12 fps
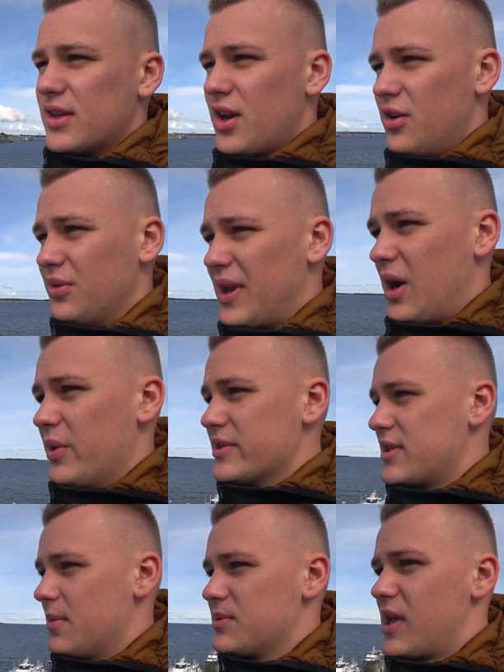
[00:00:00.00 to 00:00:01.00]
ago, now it's
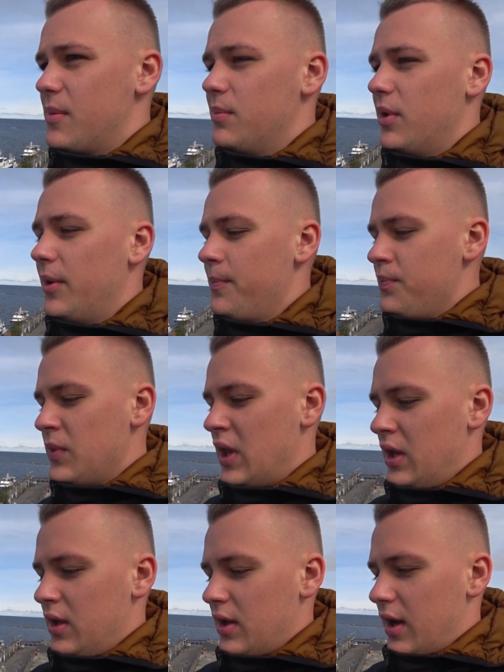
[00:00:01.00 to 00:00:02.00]
September
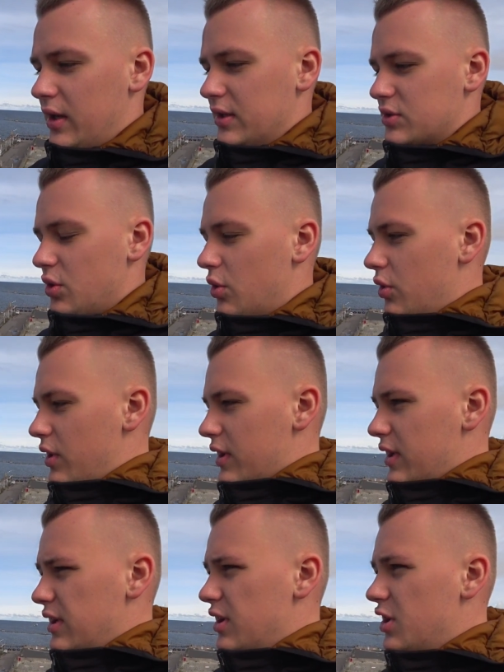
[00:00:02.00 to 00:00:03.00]
and it's
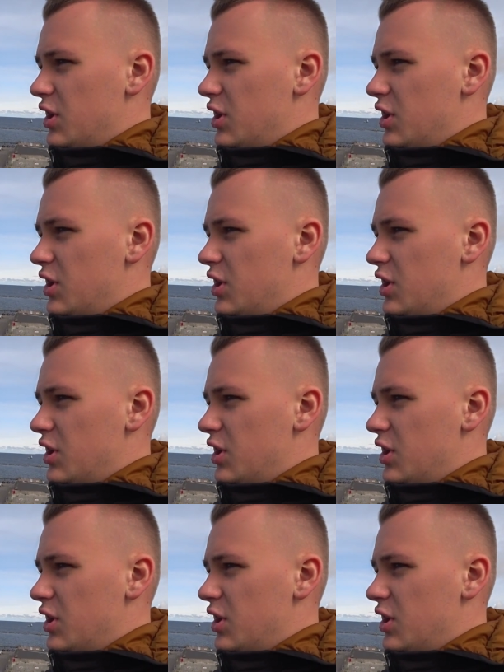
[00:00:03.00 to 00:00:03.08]
already